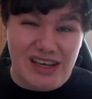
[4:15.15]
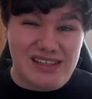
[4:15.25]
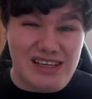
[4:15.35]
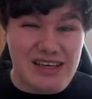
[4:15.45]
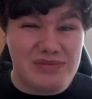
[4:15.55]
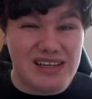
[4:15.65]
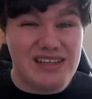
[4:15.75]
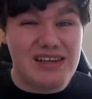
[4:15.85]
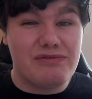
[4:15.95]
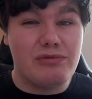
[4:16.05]
teams
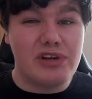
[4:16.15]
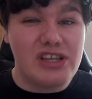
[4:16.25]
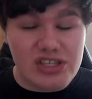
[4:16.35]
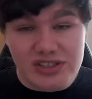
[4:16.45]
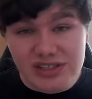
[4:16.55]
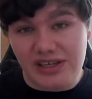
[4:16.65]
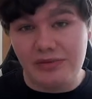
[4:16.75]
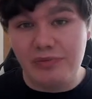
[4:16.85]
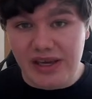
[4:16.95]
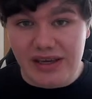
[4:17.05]
in different regions to
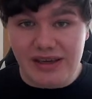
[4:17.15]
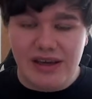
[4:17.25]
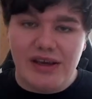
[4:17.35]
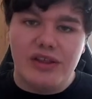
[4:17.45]
compete.